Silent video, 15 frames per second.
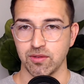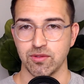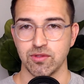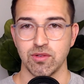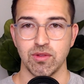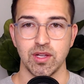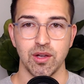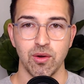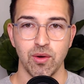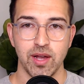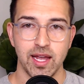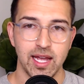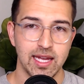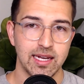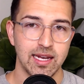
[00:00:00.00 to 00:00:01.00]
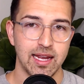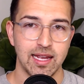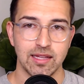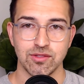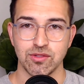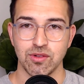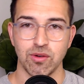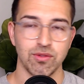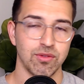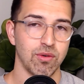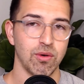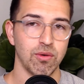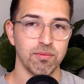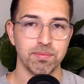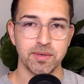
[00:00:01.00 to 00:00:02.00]
So they go ahead and start their
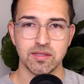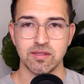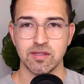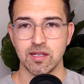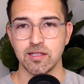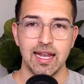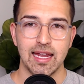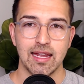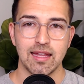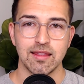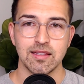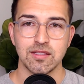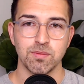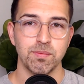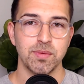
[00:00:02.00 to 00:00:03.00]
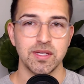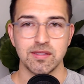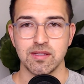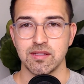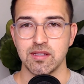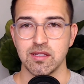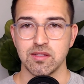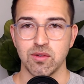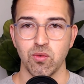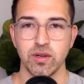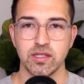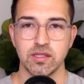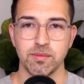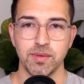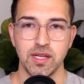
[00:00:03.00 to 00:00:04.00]
own business, and this business is going
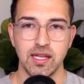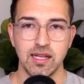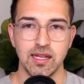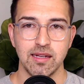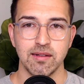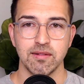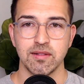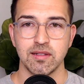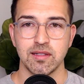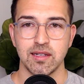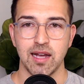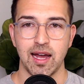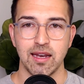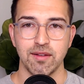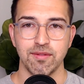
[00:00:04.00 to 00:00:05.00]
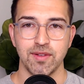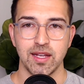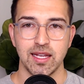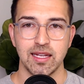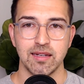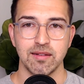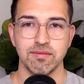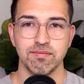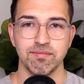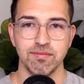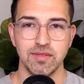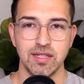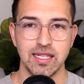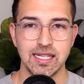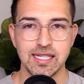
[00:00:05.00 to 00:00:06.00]
to be kind of a
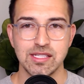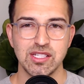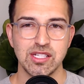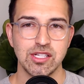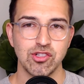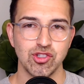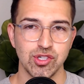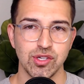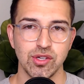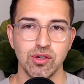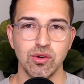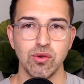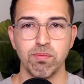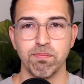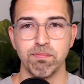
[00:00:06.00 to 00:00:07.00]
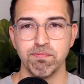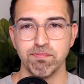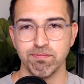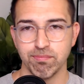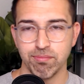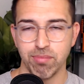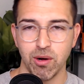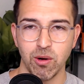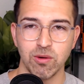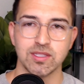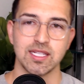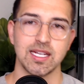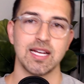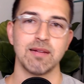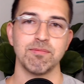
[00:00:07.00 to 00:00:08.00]
easy, chill,
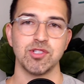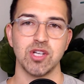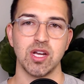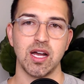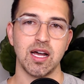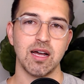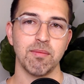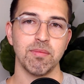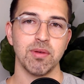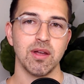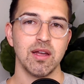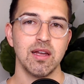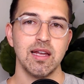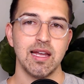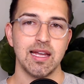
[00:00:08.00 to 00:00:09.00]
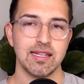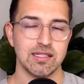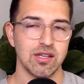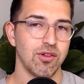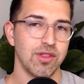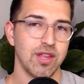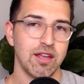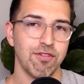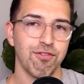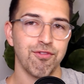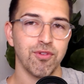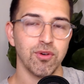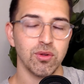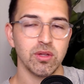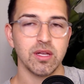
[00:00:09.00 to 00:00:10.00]
part-time job until they
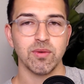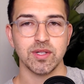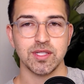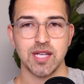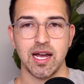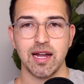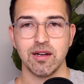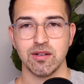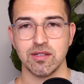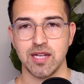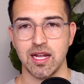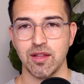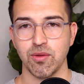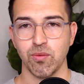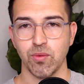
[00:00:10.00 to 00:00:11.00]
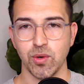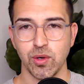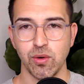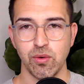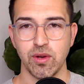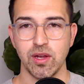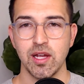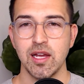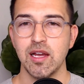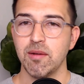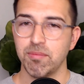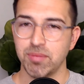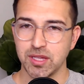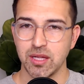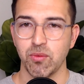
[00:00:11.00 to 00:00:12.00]
fully retire down the road,
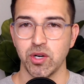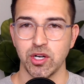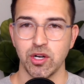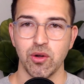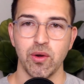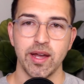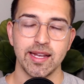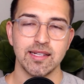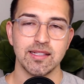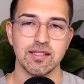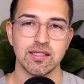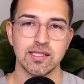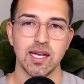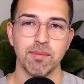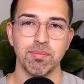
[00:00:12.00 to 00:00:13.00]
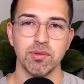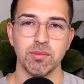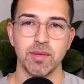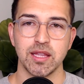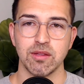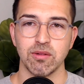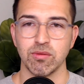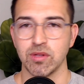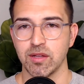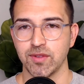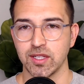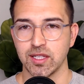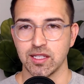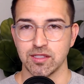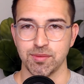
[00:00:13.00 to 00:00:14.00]
but they want to go ahead and supplement their living
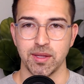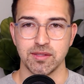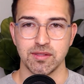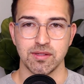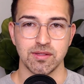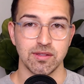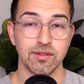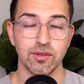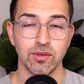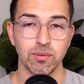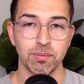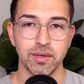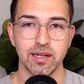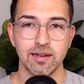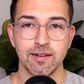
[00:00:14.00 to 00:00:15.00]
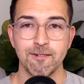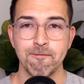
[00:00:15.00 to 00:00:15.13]
expenses a little bit.